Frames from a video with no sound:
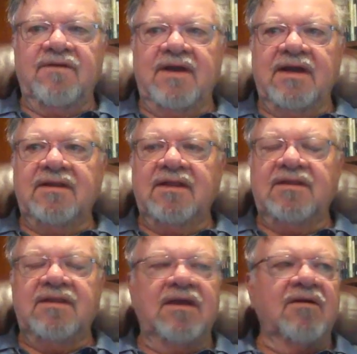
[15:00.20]
fact that
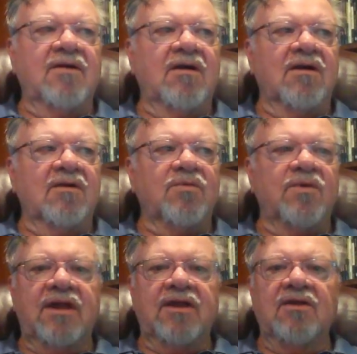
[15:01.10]
there are
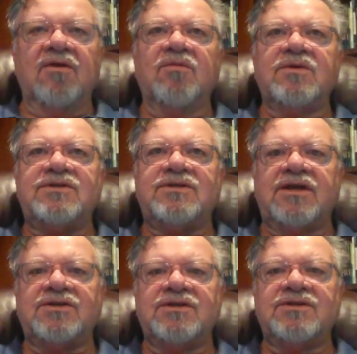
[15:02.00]
regular
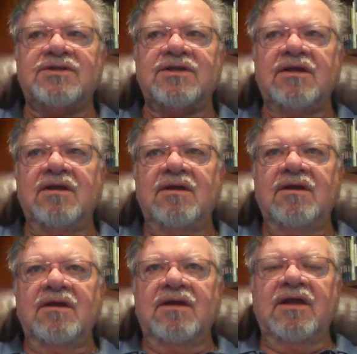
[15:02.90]
recessions
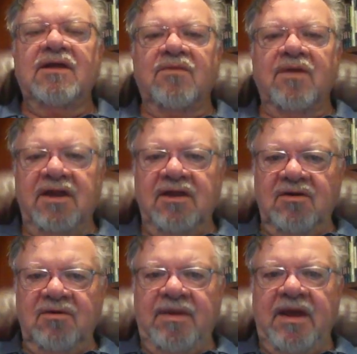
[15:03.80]
in a
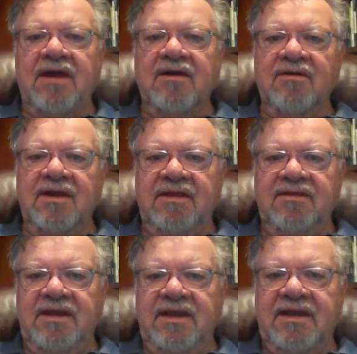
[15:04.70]
regular pattern
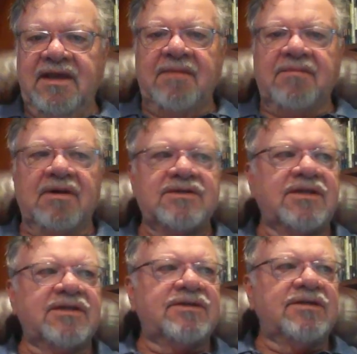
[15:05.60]
in the
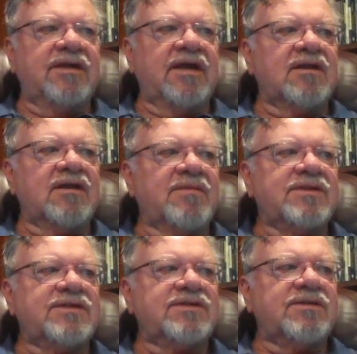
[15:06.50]
capitalistic
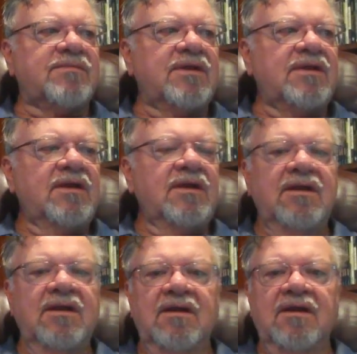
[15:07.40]
economic system.
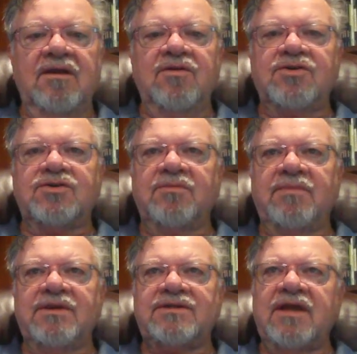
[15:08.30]
You should
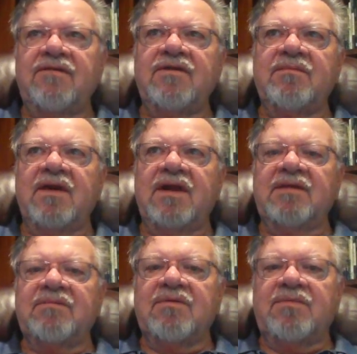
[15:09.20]
be saving
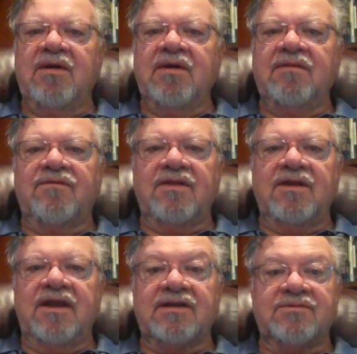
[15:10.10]
money and preparing for
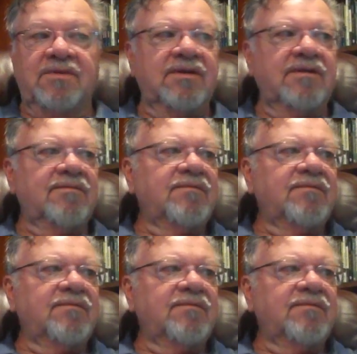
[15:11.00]
the next one.